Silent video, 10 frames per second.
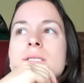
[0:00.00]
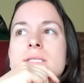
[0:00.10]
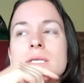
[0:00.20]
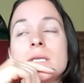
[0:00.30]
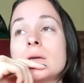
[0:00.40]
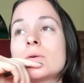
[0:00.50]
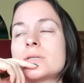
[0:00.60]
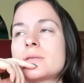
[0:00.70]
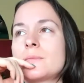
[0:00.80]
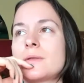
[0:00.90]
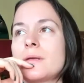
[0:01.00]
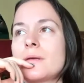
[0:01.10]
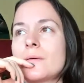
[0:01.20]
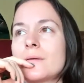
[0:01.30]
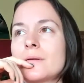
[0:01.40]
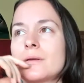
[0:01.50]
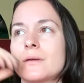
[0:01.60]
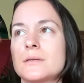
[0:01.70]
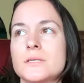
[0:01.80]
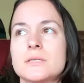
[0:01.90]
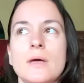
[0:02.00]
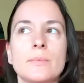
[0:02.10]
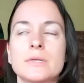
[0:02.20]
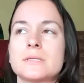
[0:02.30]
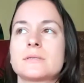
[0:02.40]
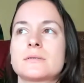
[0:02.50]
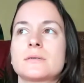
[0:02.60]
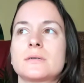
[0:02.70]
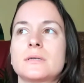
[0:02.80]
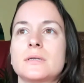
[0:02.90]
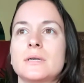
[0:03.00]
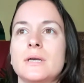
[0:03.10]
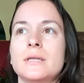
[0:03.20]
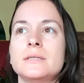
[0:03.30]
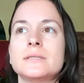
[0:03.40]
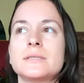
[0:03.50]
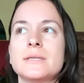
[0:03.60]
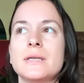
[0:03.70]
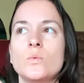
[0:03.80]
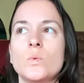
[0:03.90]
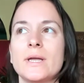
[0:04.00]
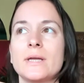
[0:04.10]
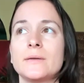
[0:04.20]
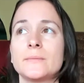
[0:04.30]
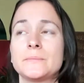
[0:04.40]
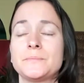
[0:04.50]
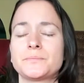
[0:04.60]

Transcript: seeing or something. It just happens. And in the same way,